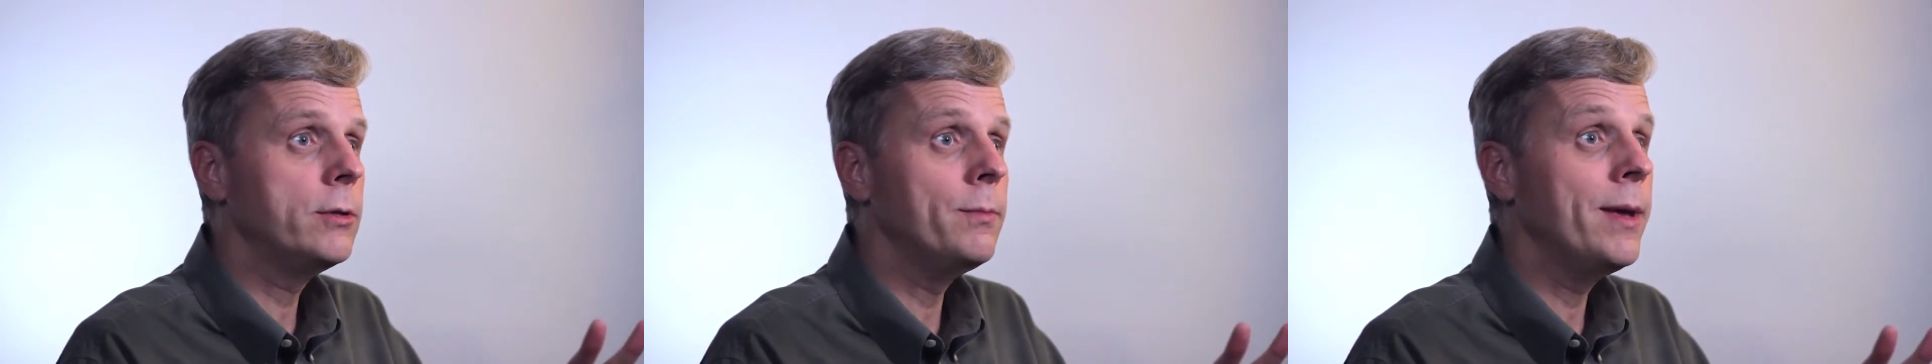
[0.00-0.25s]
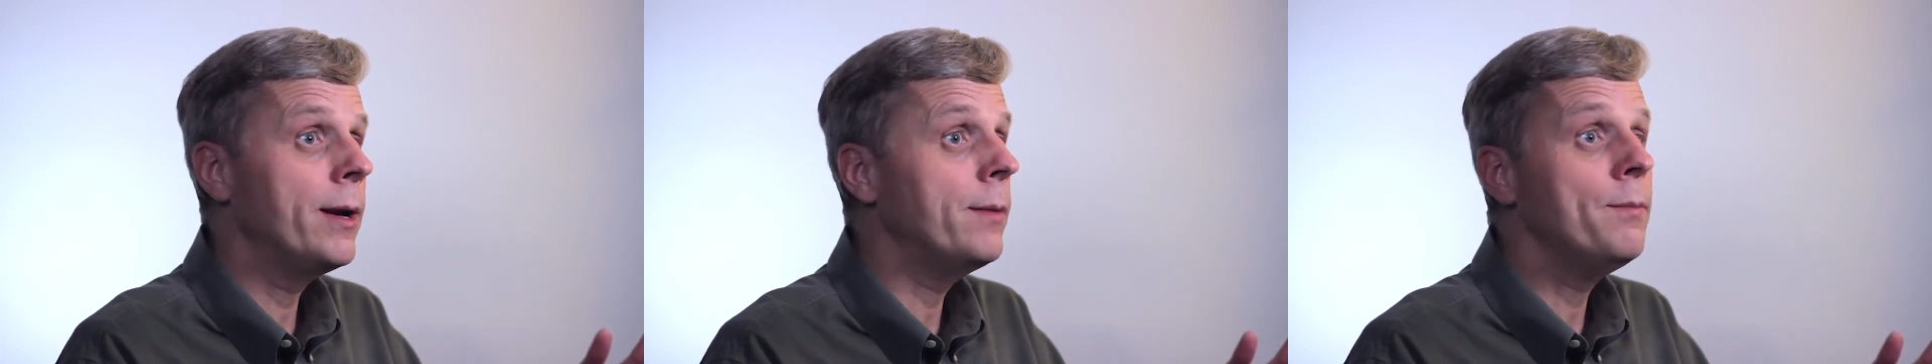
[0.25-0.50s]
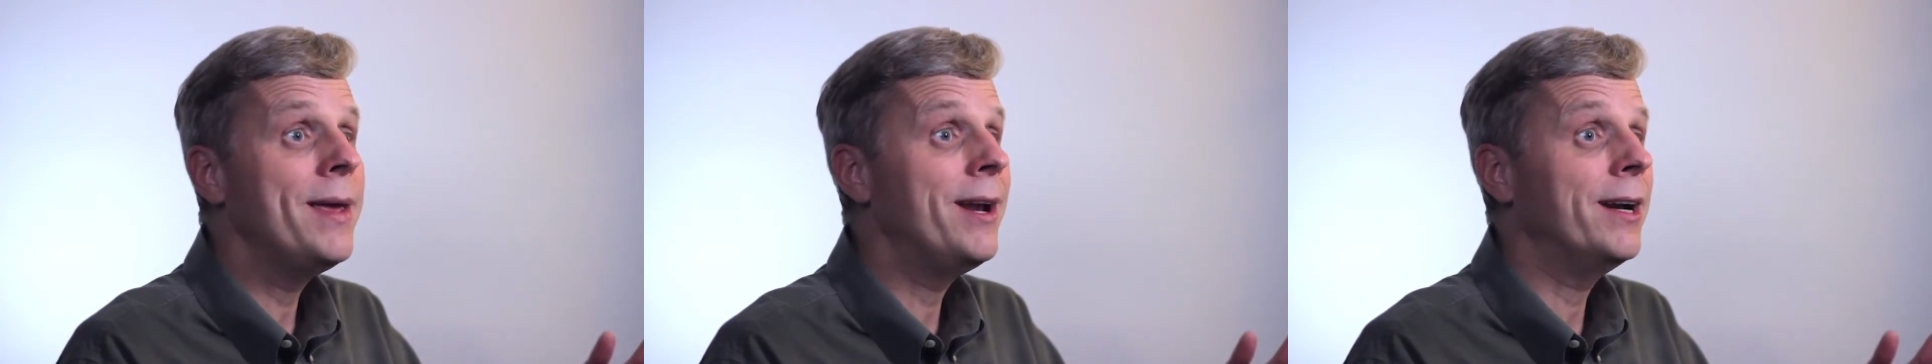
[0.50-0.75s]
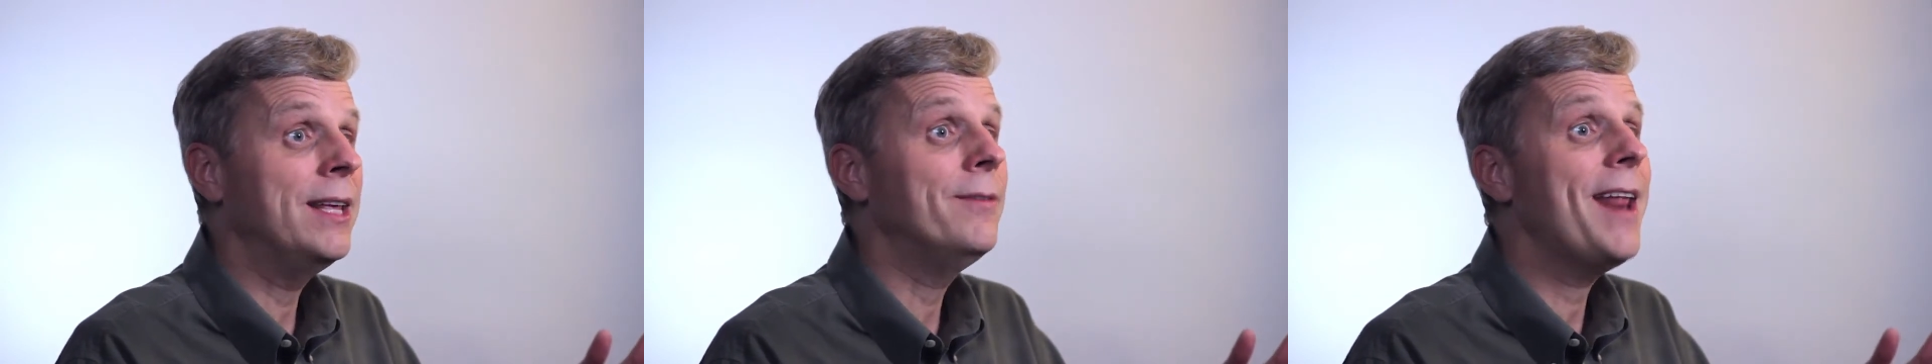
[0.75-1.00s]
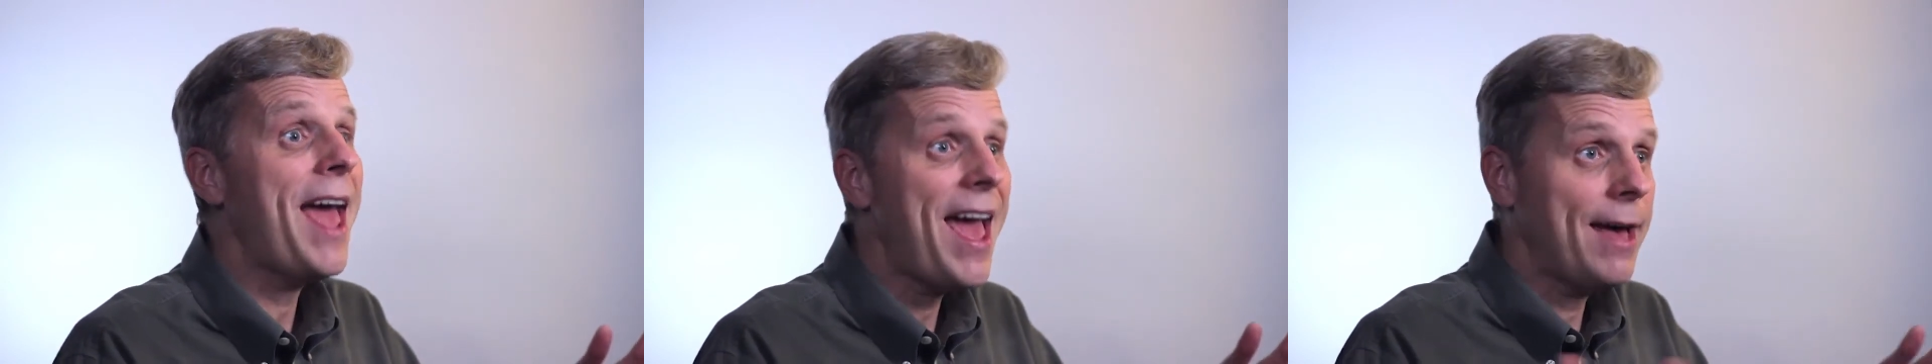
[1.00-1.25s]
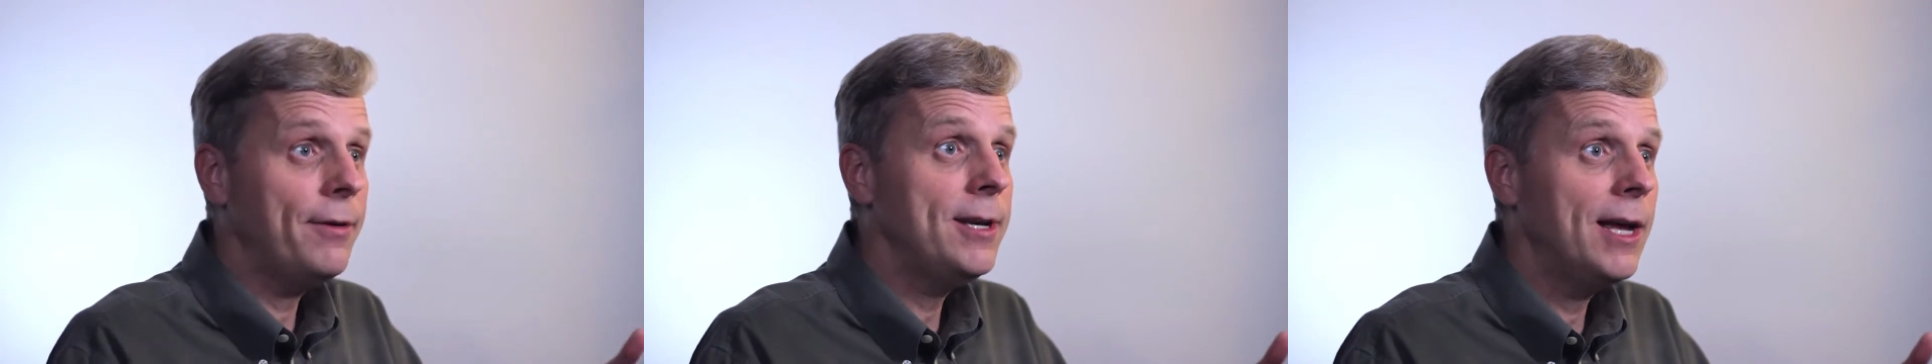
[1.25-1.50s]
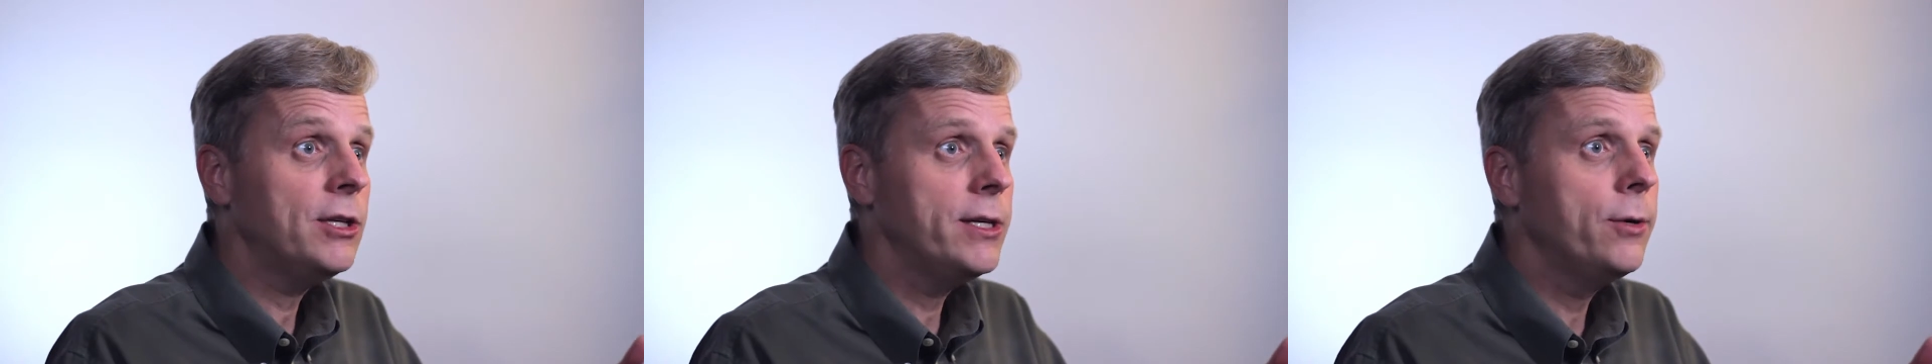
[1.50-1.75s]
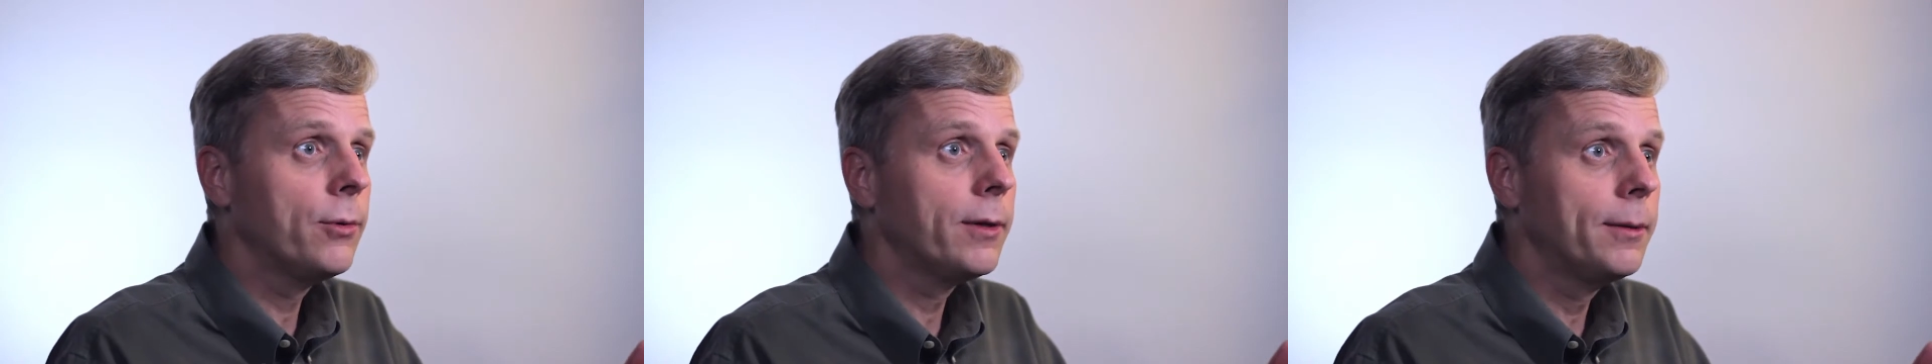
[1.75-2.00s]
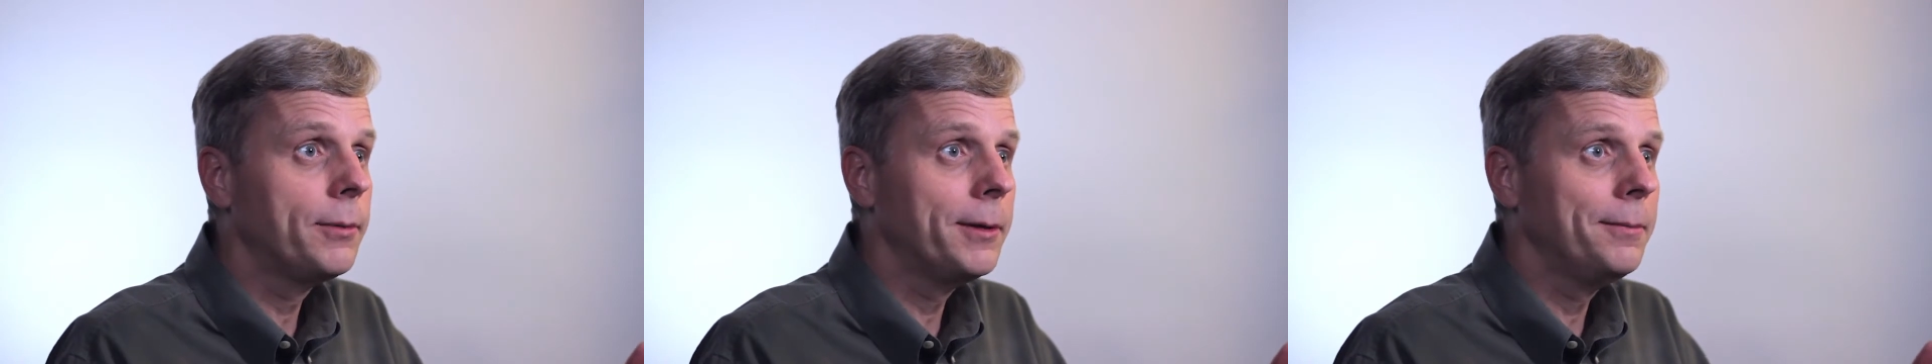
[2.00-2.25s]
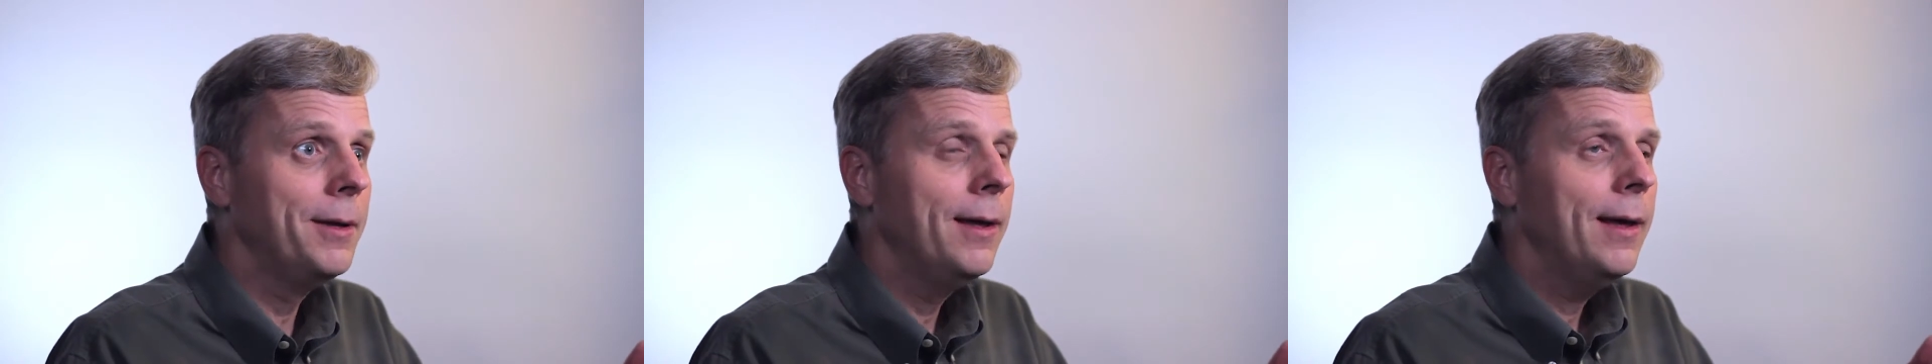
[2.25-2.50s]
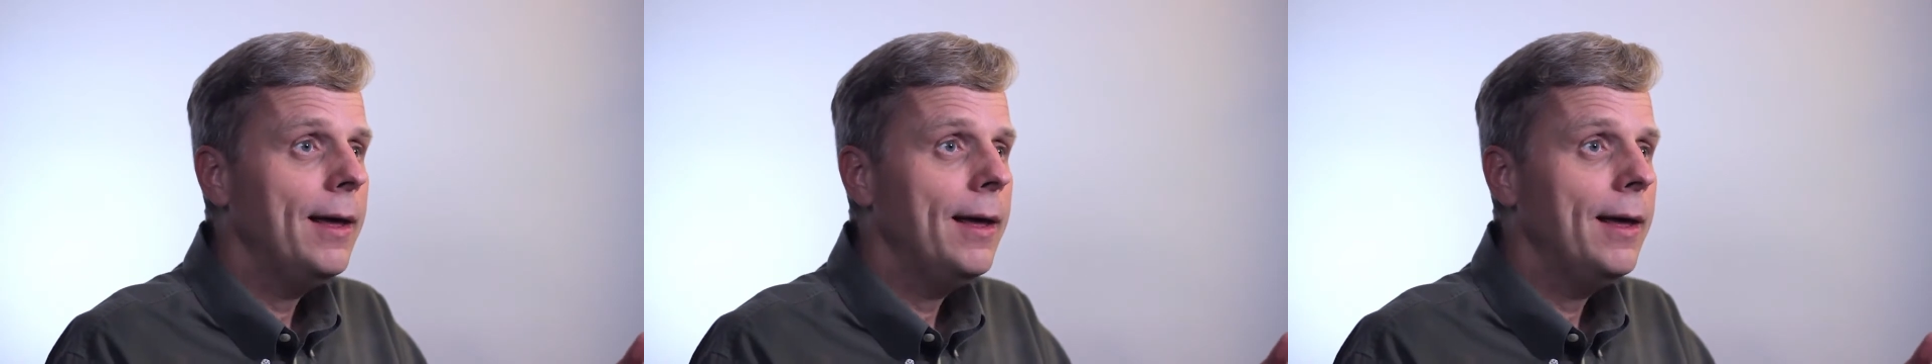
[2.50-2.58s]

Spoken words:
you may not even have a Nash equilibrium.